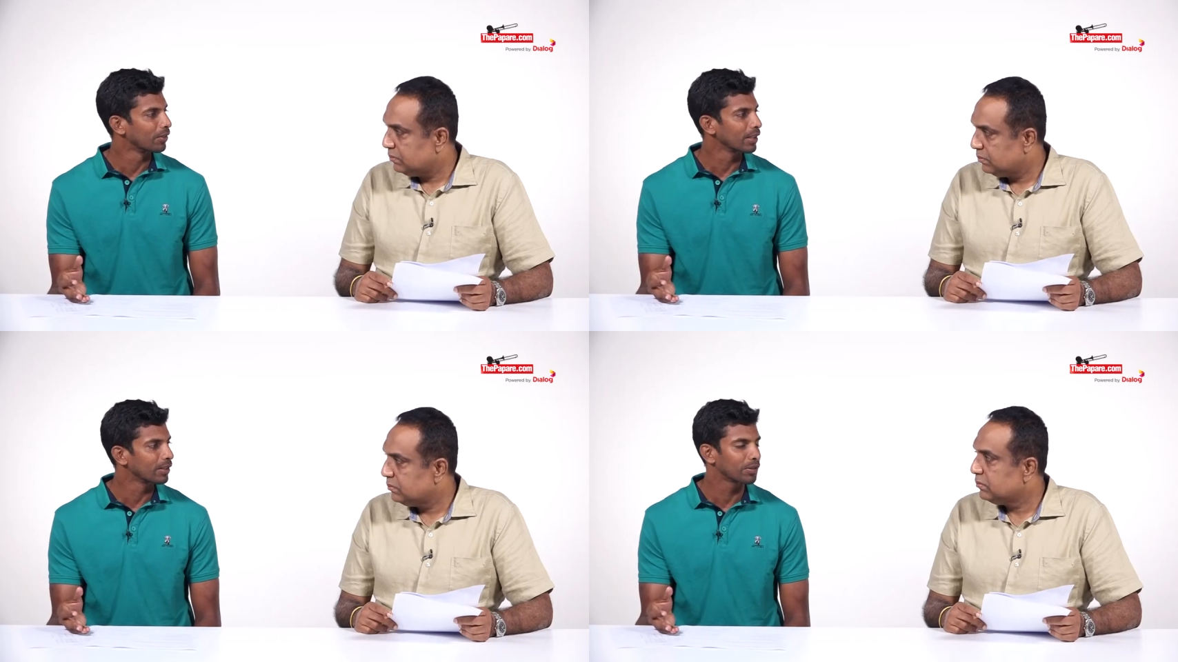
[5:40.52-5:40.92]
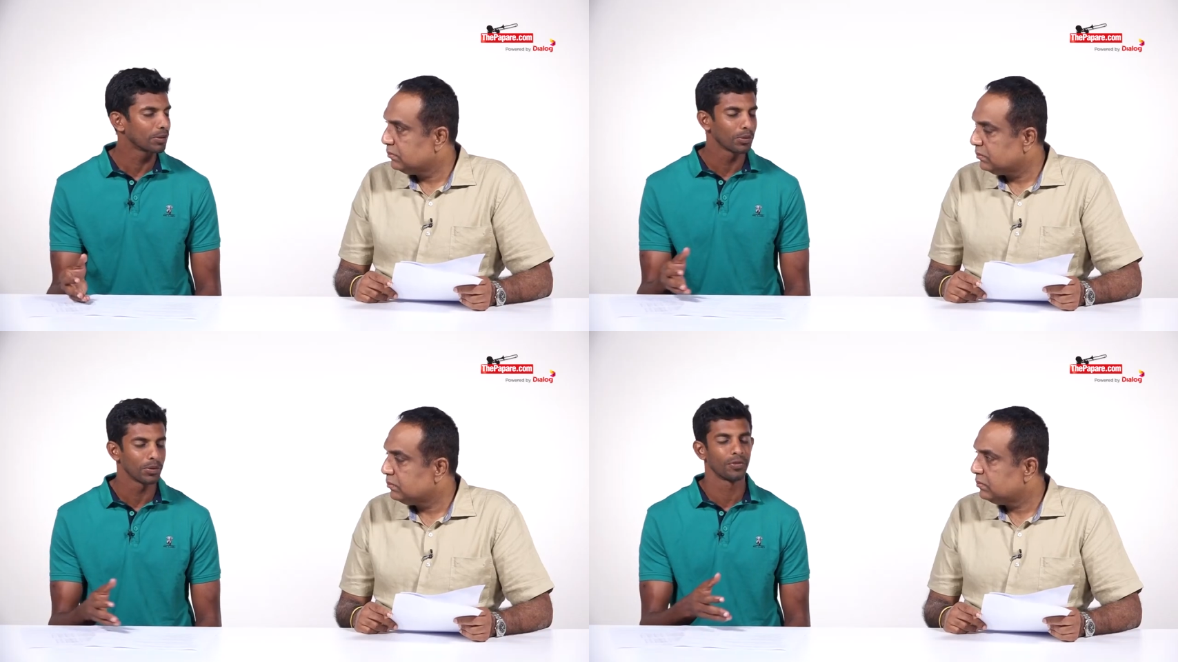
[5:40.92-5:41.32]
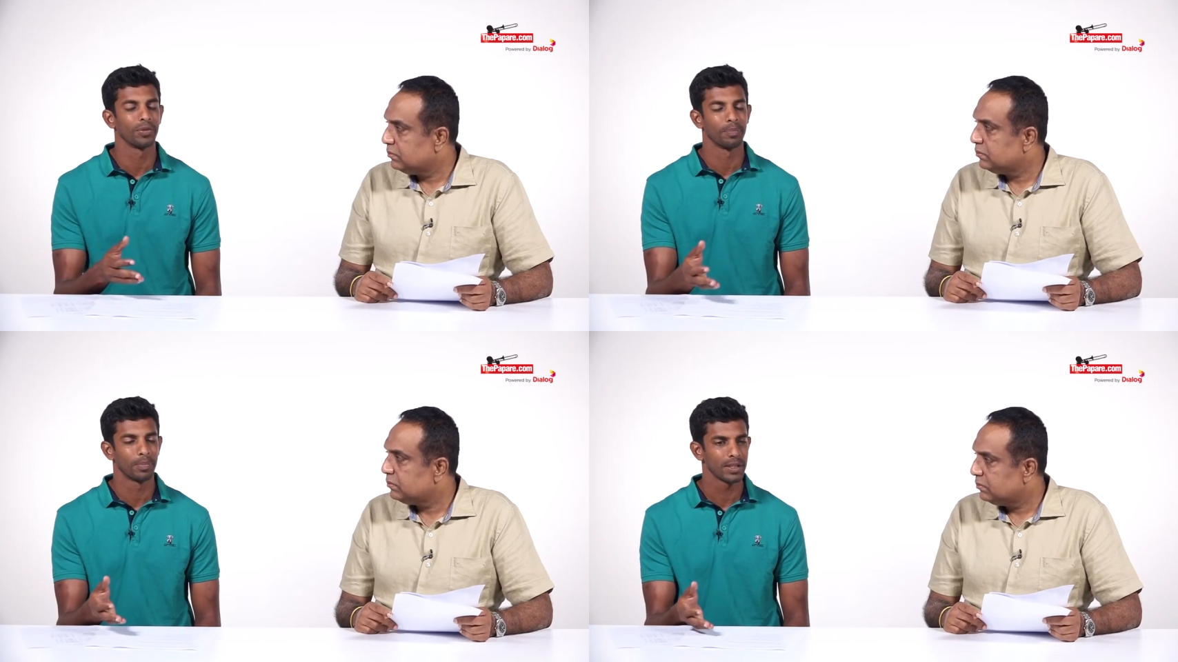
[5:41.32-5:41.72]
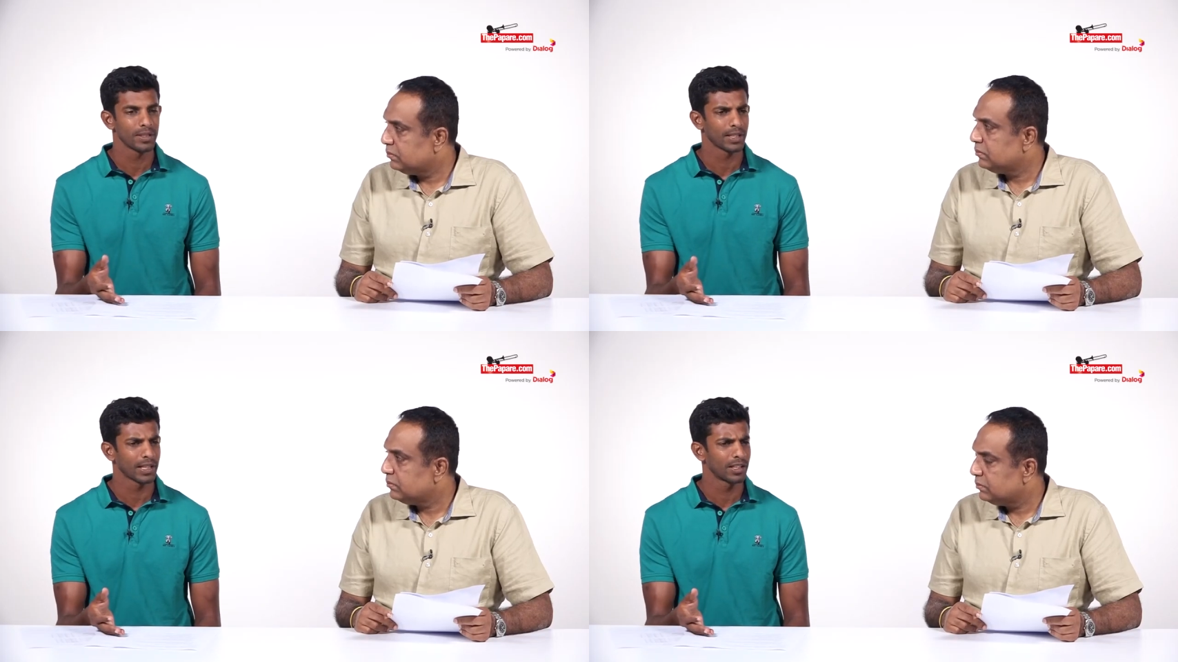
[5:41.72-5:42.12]
Speaker 1: drinks. So hmm. if he plays the
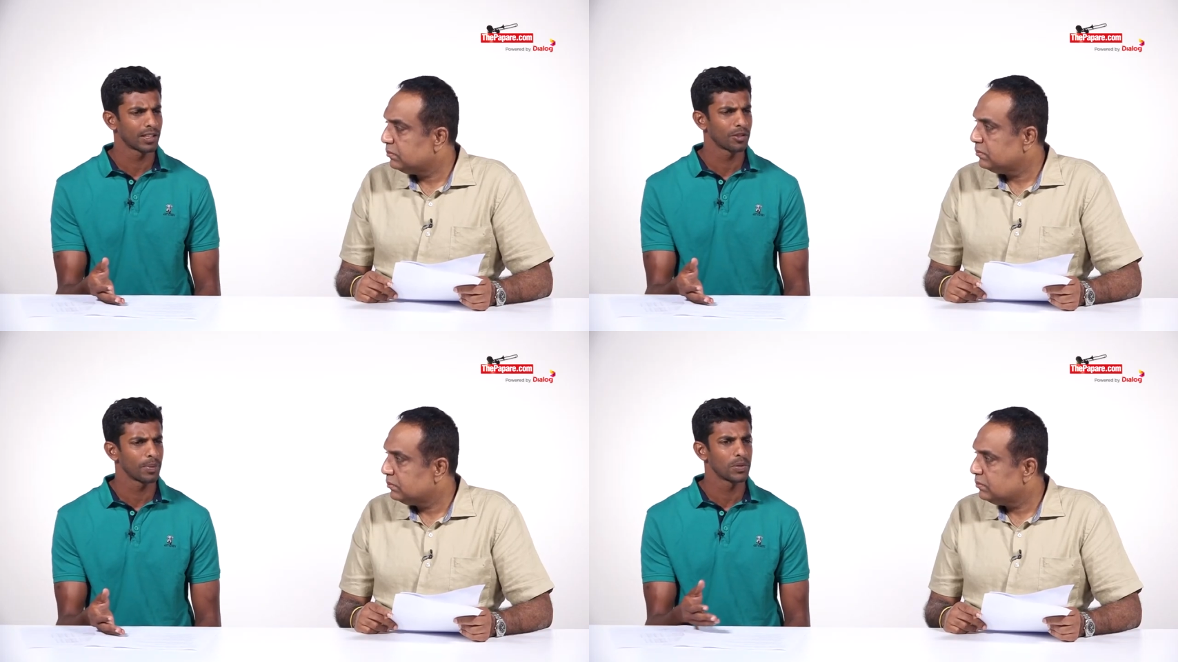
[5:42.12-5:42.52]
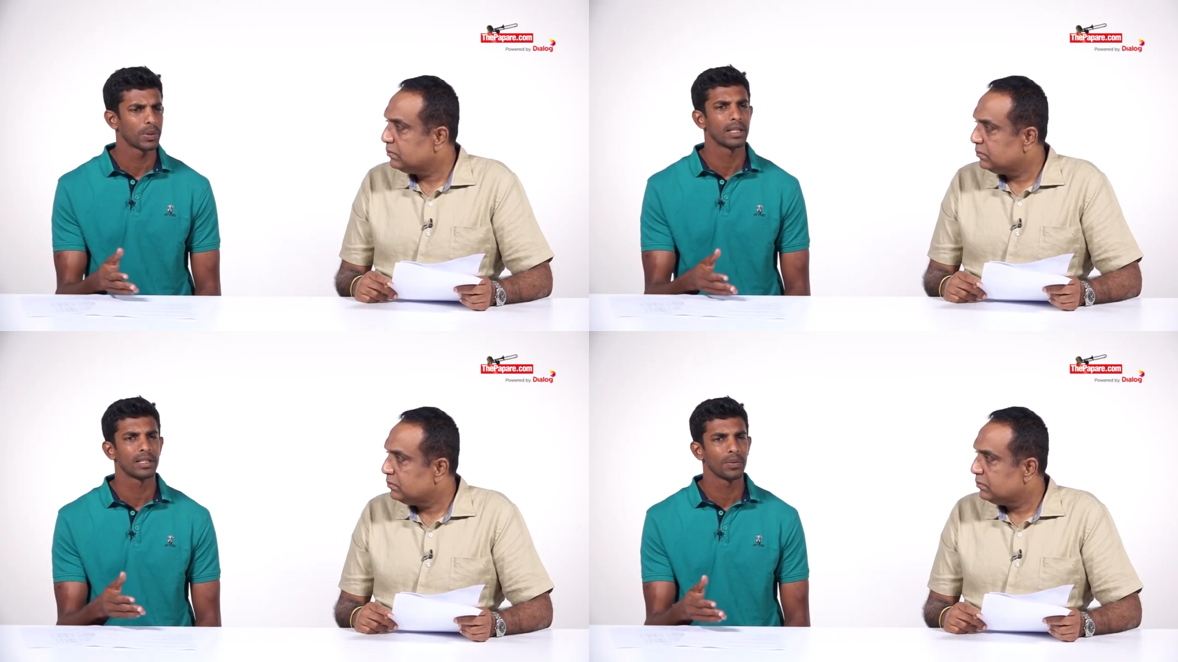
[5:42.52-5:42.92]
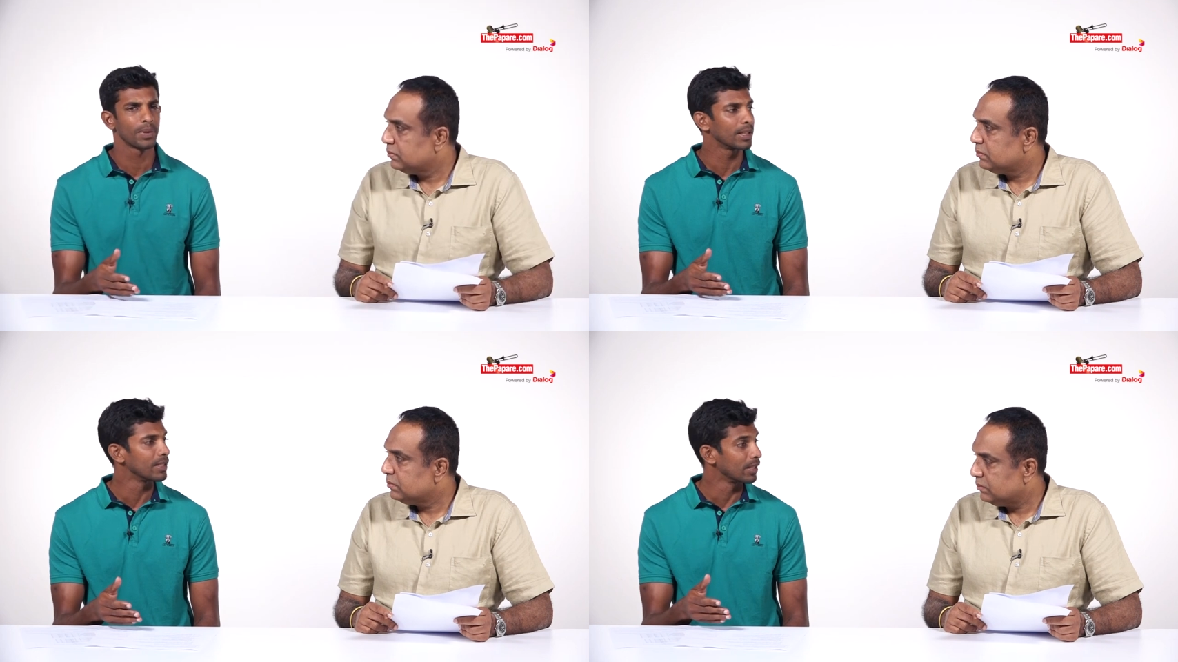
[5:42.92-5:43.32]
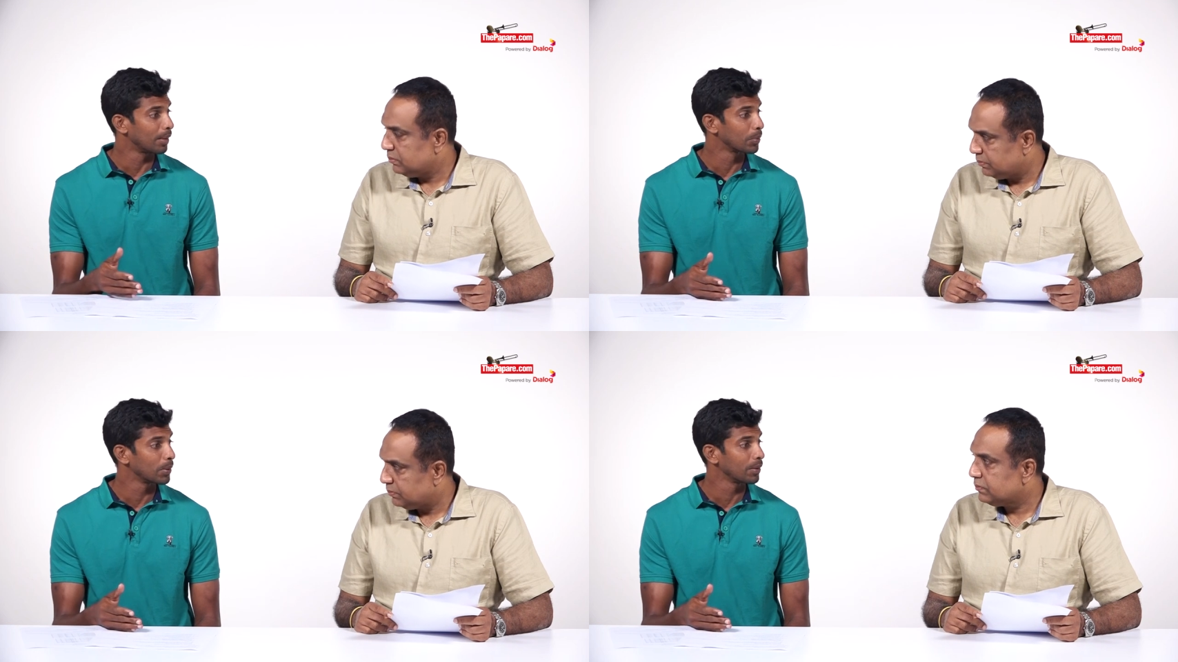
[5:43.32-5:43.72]
second test match, we can see whether he's up to it,